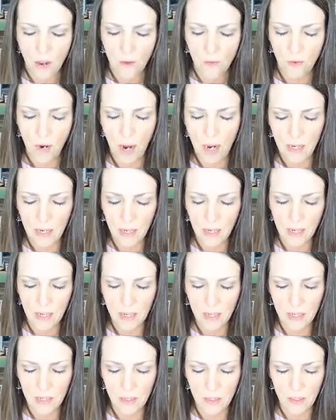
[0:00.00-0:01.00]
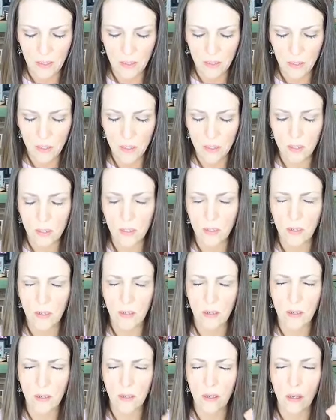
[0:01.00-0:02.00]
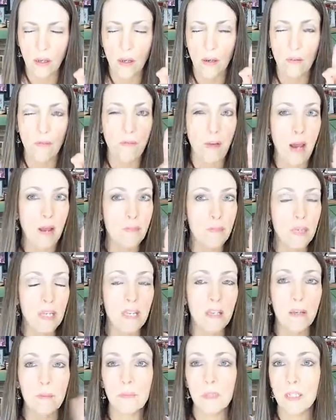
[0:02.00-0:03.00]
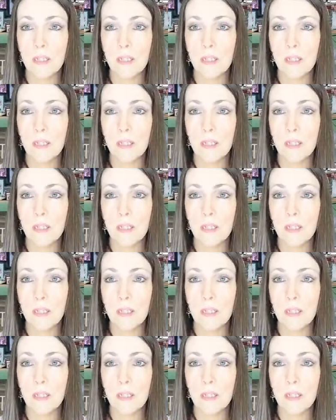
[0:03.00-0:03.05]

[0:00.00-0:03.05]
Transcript: Friday is 5 p.m.